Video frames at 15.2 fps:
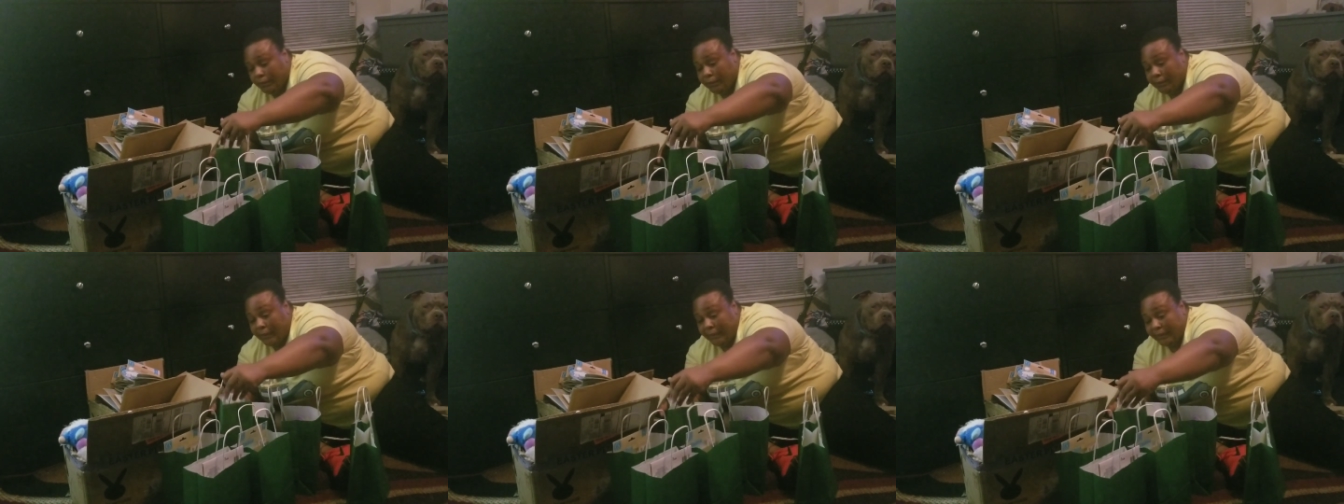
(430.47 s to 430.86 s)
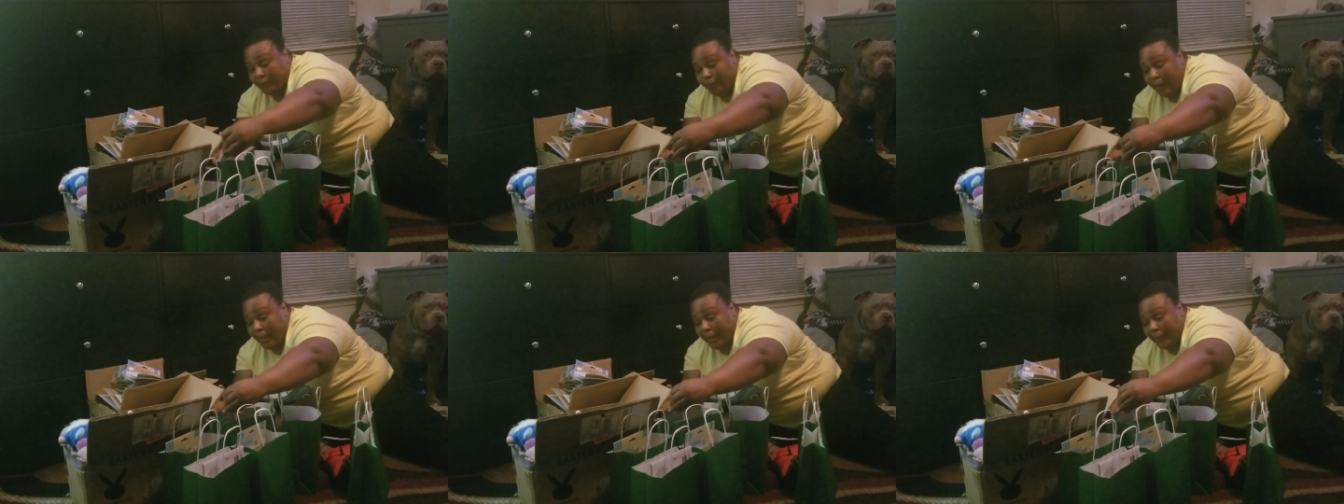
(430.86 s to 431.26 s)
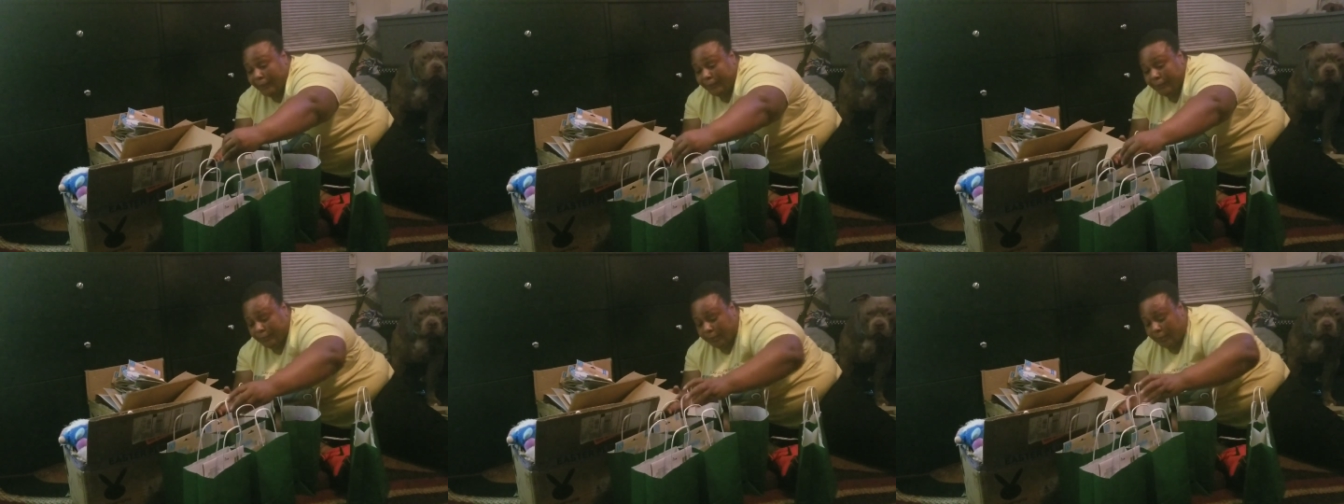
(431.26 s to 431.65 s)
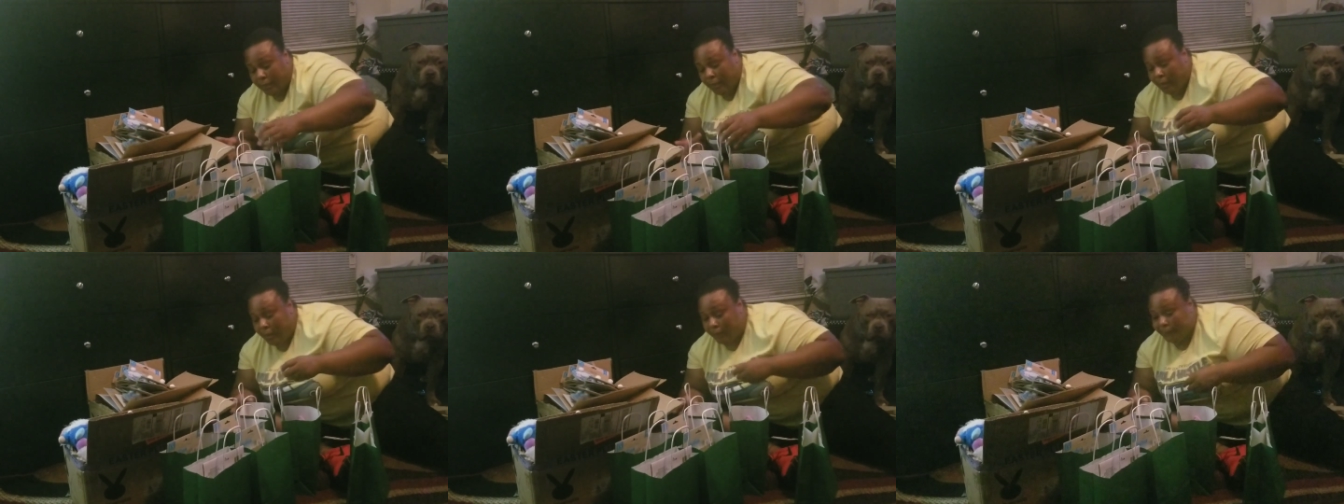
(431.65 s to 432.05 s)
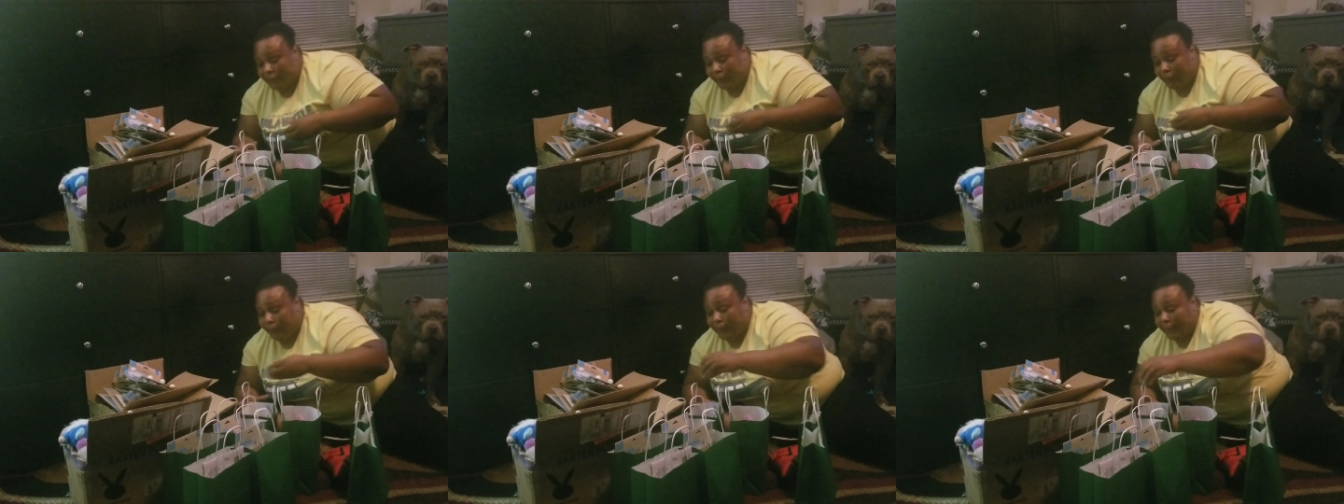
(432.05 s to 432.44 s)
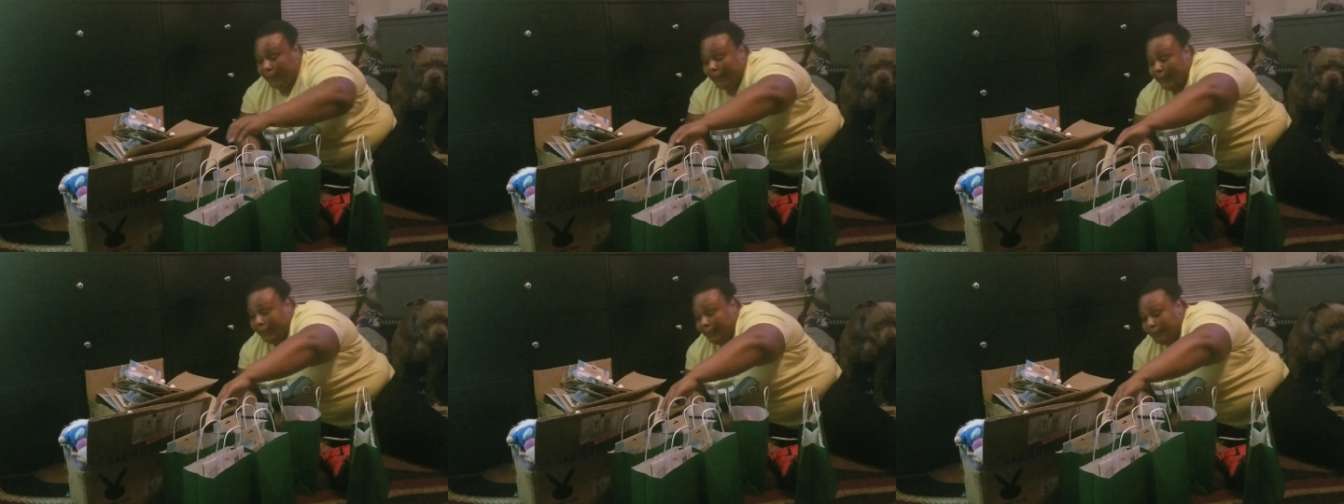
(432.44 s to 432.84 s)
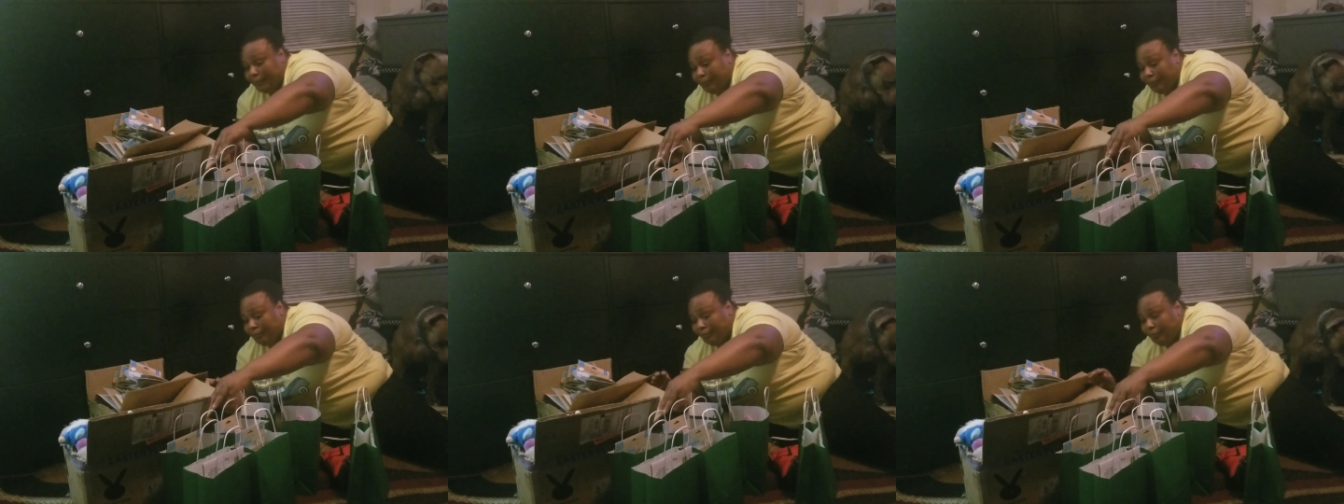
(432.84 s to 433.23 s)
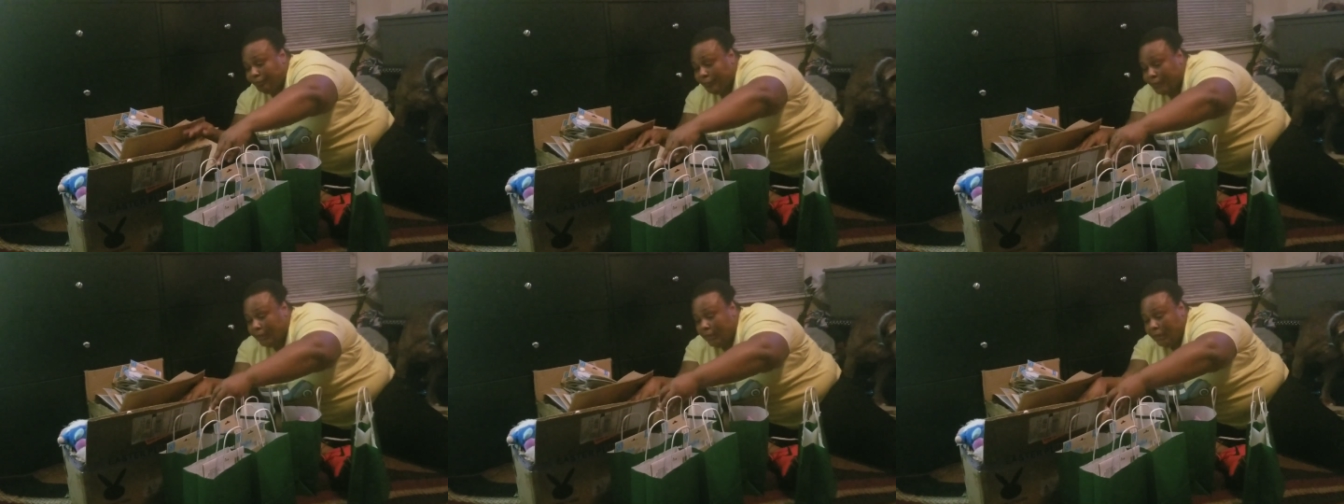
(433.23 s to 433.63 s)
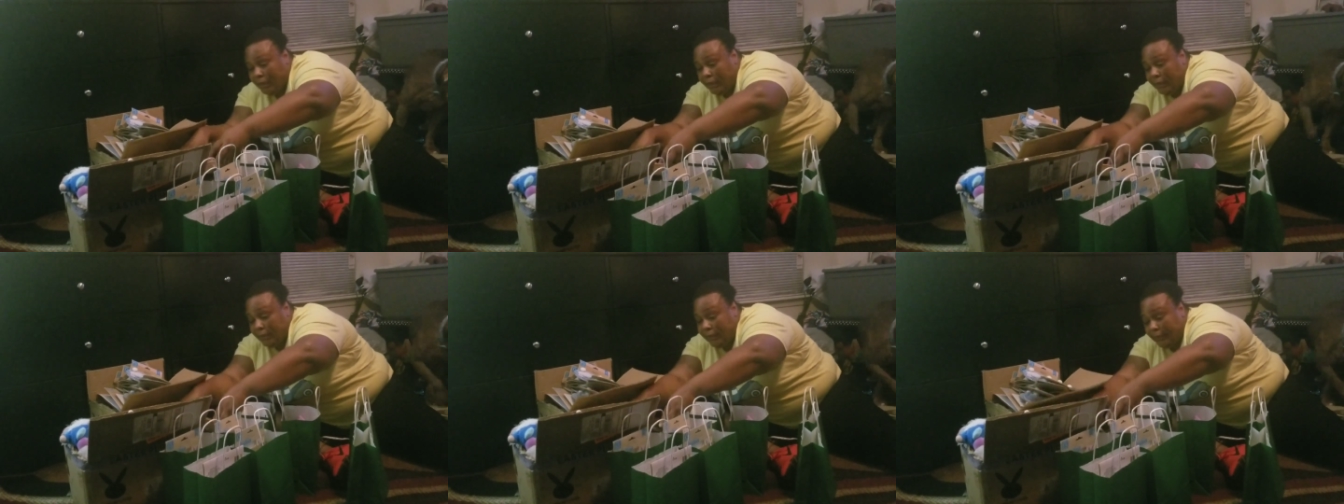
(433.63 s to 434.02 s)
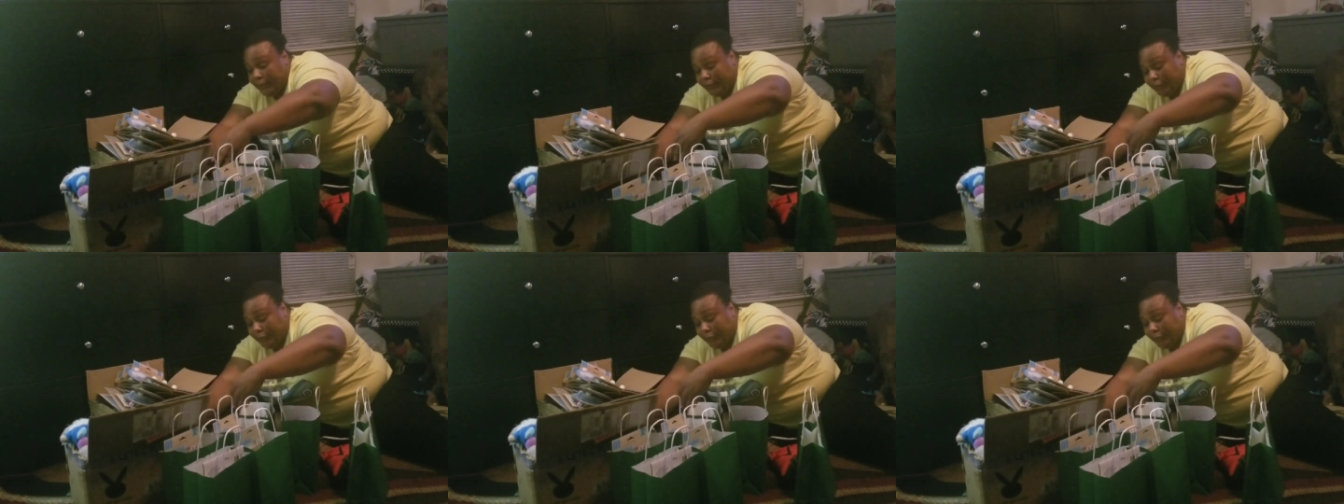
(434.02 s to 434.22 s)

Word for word: That's why I'm so glad he getting